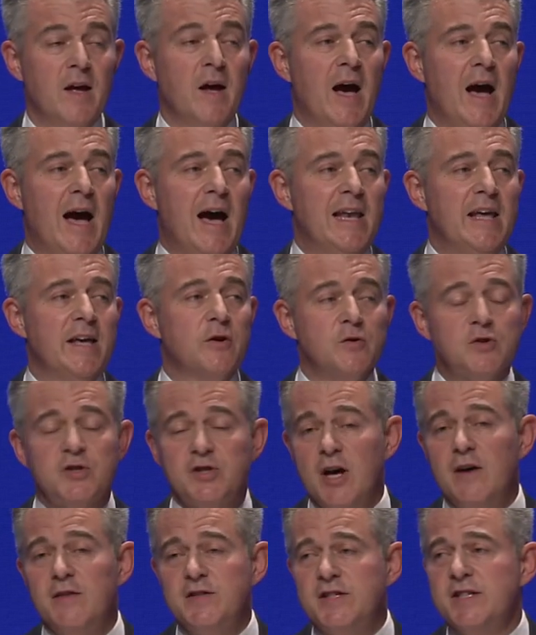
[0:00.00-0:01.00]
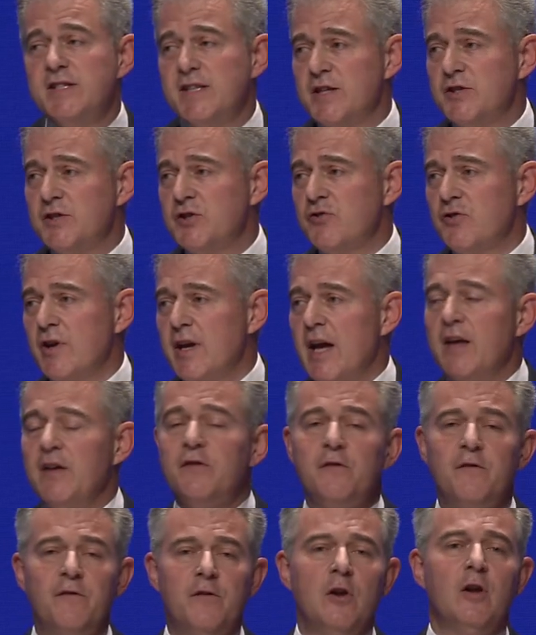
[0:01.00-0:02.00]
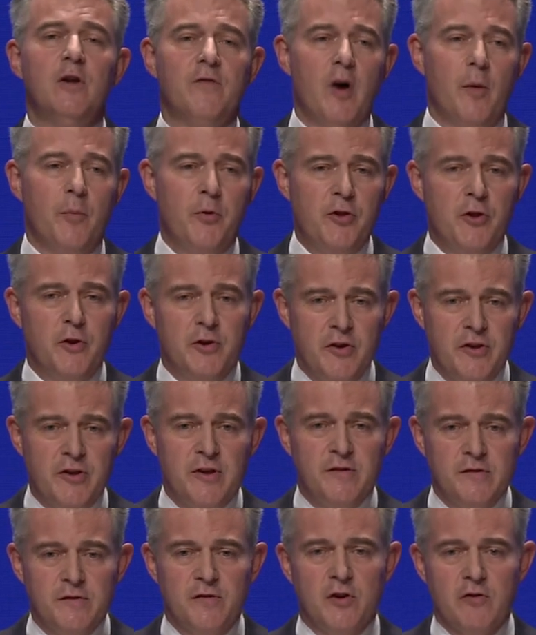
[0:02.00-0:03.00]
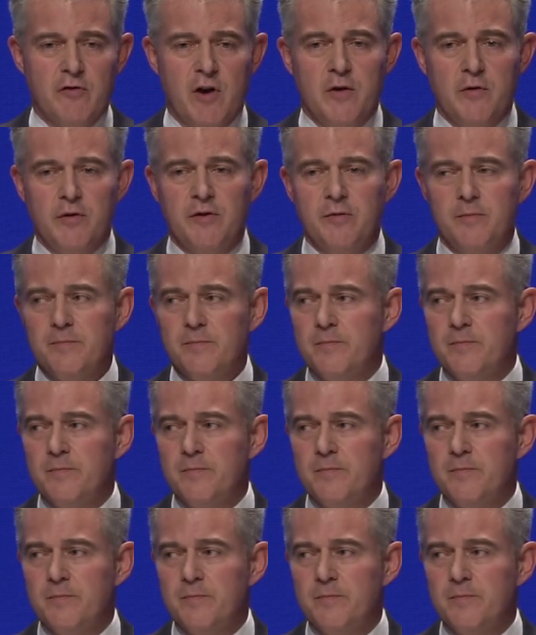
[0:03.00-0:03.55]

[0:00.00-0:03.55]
Our legal services industry is full of opportunities for growth.